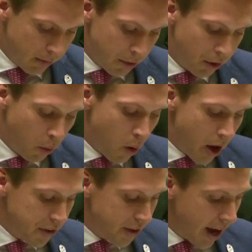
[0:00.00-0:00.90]
and
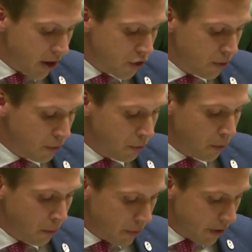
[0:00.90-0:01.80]
requires action
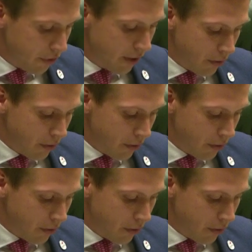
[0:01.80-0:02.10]
from this